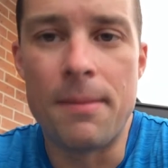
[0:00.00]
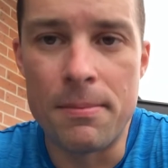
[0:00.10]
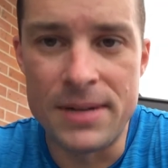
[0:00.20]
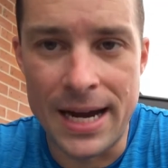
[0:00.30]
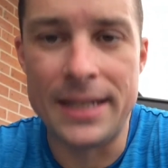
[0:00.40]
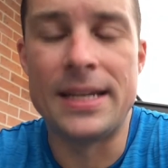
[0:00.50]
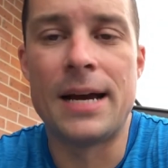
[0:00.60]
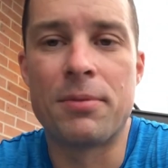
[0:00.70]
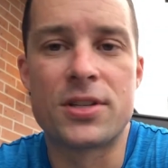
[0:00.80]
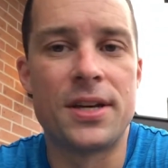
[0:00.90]

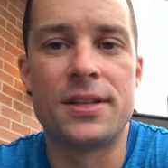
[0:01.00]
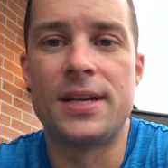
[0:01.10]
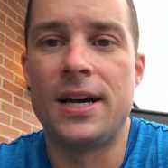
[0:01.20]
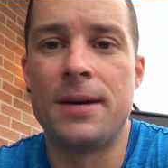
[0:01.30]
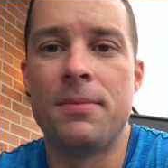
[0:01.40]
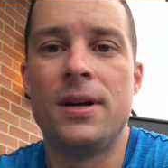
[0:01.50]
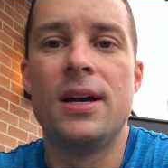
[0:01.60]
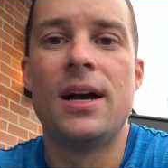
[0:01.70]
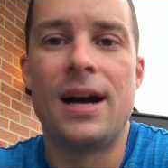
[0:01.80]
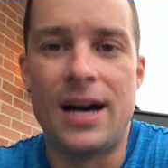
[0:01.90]
99% of the time,
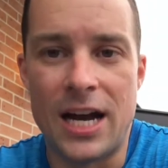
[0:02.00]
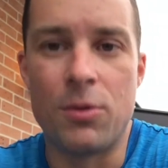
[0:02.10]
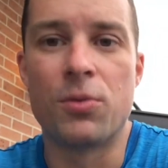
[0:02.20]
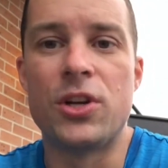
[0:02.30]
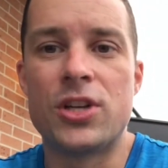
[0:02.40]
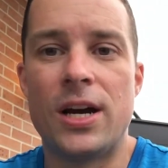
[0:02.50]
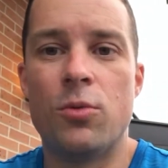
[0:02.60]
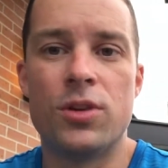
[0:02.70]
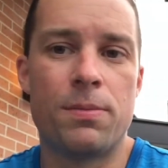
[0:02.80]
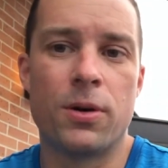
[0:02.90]
I would reach out
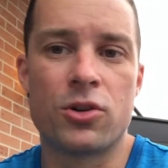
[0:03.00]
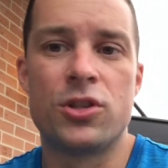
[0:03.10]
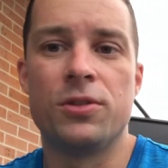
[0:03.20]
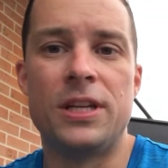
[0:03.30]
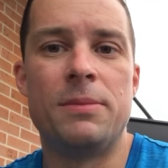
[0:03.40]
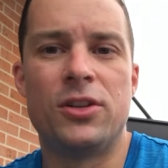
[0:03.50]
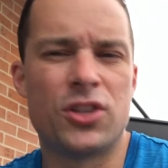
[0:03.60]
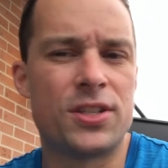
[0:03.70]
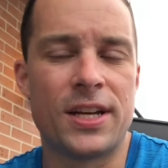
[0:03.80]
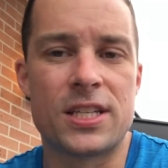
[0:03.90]
with a personal email
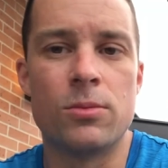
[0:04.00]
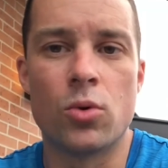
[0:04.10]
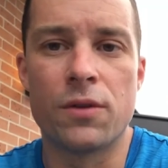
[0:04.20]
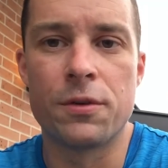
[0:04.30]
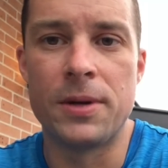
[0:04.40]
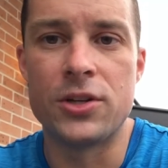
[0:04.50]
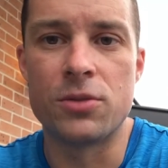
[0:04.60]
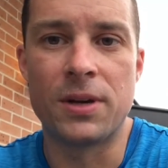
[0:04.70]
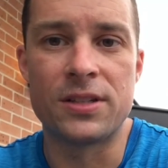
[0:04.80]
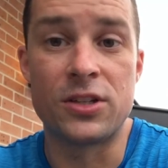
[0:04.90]
just to get some more information
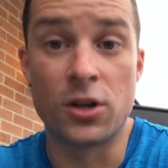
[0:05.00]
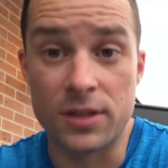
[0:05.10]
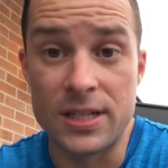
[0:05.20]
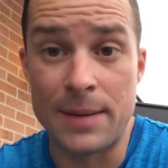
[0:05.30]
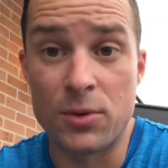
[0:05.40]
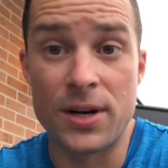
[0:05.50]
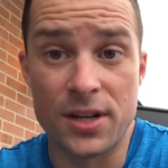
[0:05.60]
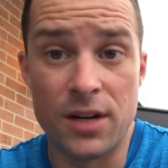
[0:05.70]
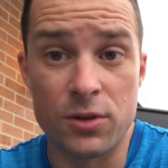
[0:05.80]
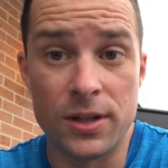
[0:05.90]
because they took the time to write a
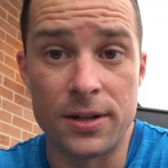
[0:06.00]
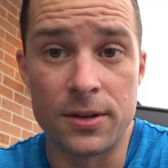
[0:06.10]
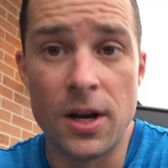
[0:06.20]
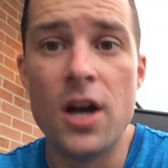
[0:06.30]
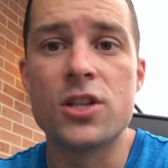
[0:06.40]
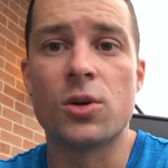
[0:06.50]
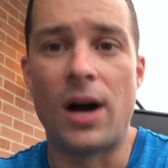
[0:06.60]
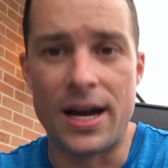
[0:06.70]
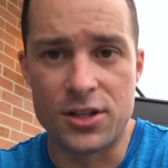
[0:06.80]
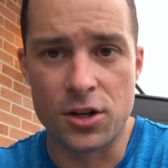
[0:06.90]
cover letter. So
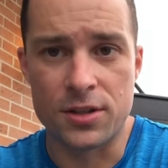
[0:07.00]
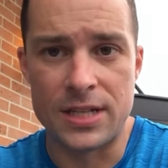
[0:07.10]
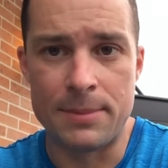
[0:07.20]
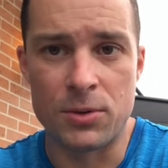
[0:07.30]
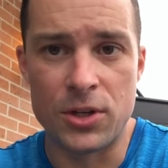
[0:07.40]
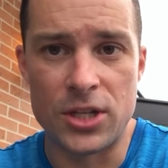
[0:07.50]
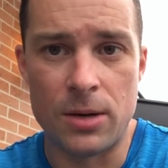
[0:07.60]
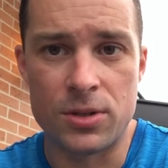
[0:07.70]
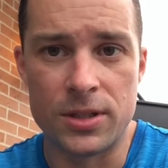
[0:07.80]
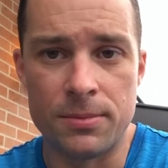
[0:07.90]
I took the time to reach
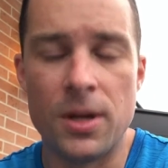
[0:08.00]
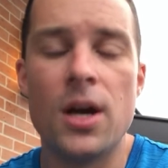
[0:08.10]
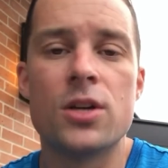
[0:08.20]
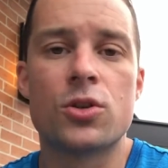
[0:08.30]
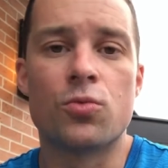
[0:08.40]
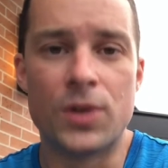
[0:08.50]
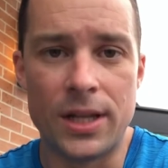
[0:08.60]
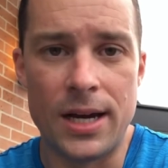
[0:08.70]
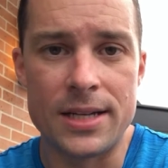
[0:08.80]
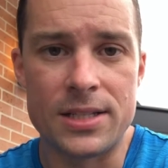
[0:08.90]
out to them. So
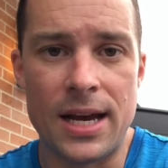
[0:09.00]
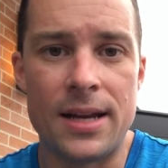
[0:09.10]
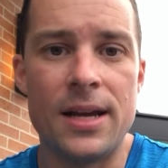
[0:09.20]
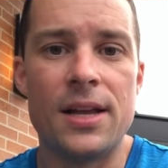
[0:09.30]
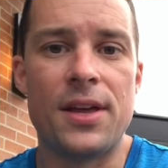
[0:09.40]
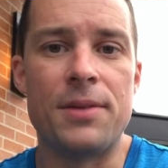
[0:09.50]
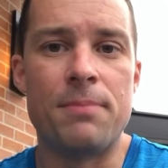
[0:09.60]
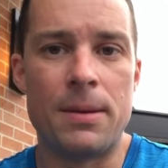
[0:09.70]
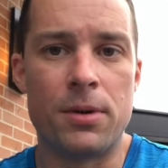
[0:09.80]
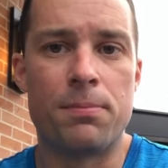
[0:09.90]
realize that
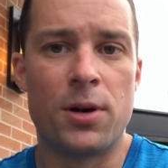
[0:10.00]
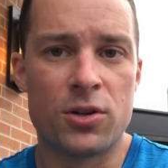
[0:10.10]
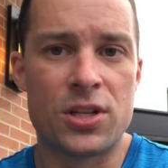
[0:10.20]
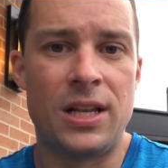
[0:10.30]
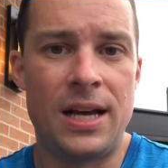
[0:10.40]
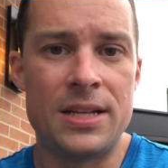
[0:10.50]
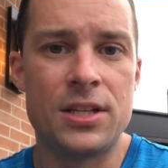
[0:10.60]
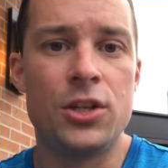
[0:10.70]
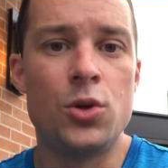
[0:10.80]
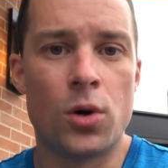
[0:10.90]
remember,
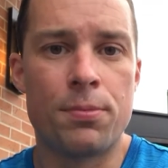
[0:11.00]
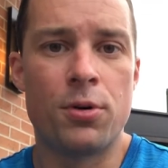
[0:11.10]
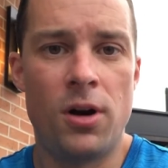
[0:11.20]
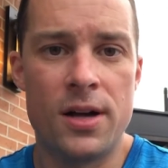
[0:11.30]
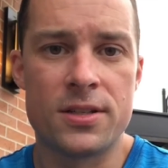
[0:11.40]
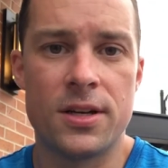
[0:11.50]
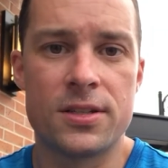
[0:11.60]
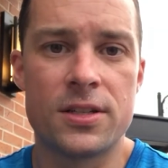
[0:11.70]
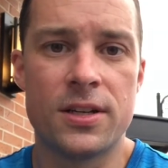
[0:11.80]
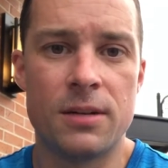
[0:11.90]
personalizing your process
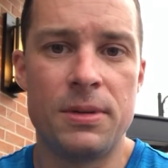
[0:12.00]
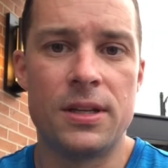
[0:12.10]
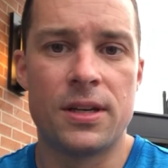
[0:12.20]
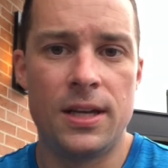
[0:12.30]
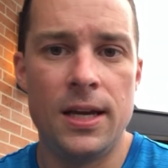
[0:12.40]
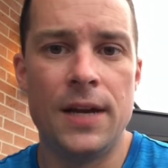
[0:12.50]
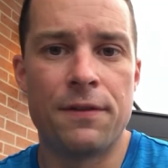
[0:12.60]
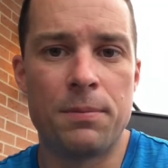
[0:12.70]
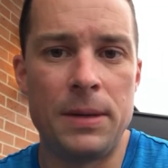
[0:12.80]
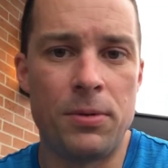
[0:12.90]
is going to be the key
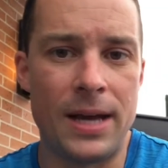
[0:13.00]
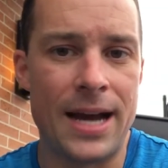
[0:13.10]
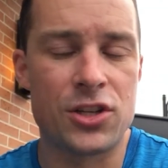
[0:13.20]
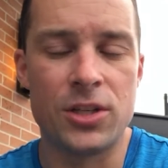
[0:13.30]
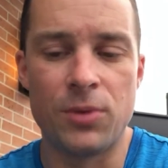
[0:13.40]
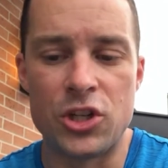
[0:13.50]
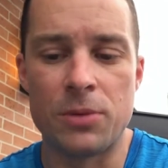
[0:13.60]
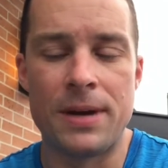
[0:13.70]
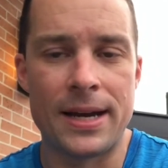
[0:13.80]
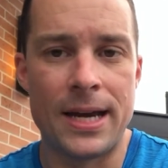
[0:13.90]
for people actually reaching
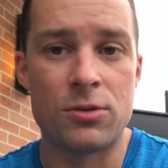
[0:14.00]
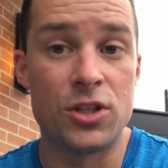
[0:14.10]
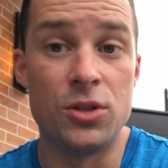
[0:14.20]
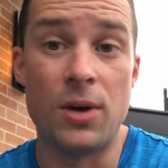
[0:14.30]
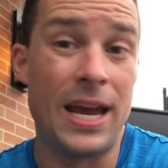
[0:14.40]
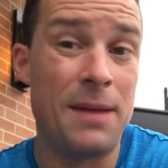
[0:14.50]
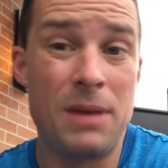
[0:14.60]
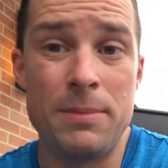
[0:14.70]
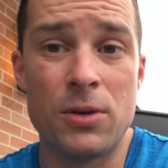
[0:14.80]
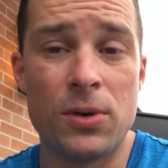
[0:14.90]
back out to you and
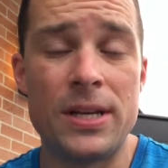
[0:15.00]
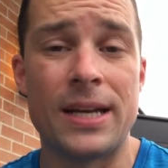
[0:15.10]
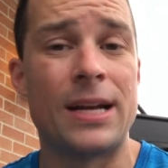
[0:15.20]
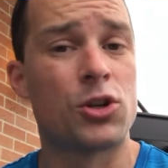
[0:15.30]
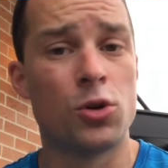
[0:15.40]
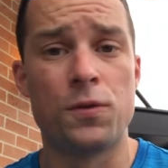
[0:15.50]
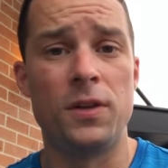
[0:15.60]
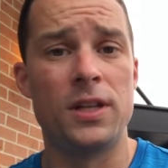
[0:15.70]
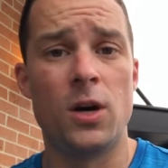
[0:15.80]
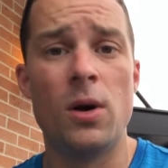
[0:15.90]
maybe reading it. Now,
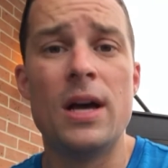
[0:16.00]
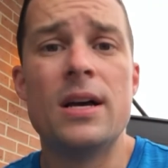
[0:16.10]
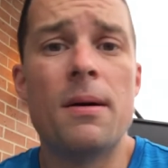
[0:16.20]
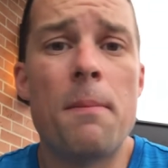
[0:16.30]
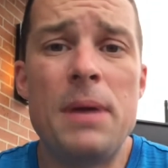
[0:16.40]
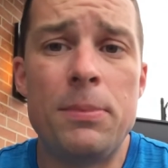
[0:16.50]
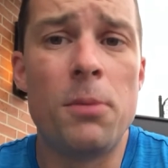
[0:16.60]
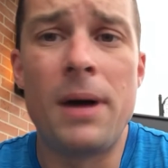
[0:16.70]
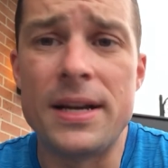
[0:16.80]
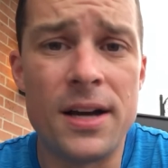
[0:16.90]
truthfully though, people
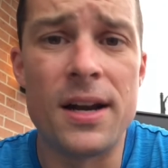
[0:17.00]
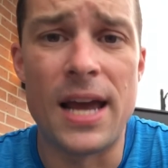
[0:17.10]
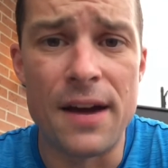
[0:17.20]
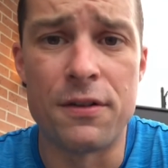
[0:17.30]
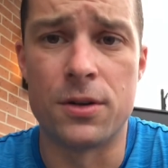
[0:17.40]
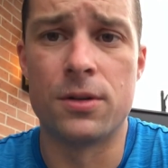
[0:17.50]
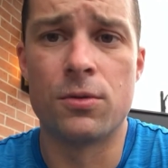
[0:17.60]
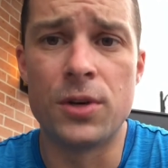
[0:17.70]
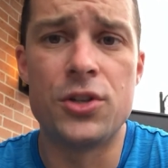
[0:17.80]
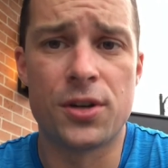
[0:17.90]
might not ever
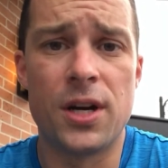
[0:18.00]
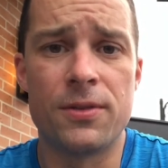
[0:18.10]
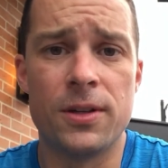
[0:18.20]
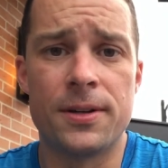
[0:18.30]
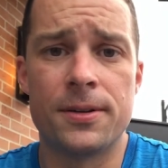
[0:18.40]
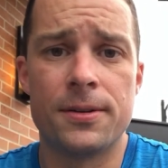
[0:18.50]
read your cover letter